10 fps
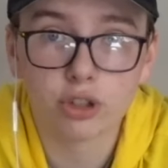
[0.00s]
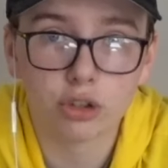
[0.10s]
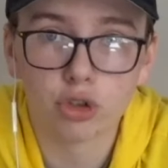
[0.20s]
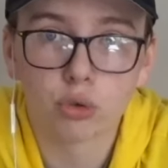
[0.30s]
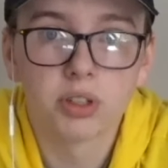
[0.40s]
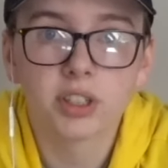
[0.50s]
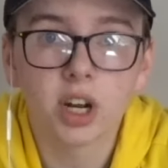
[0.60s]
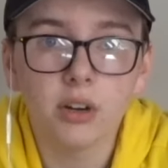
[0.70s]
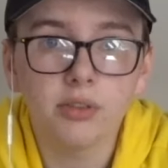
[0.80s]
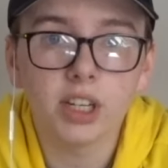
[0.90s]
destroy
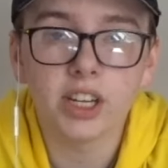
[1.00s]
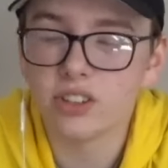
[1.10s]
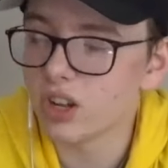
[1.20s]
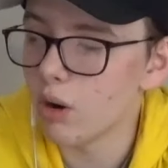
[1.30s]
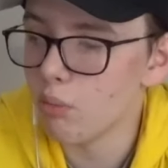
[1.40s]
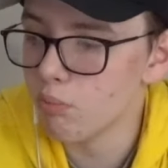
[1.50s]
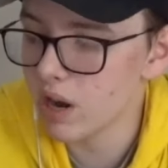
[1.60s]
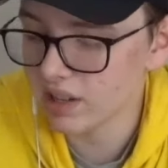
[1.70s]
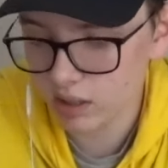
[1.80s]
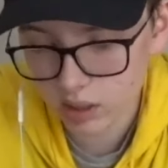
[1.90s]
stuff is
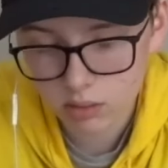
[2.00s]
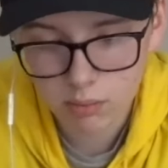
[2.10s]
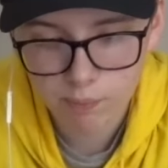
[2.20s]
amazing.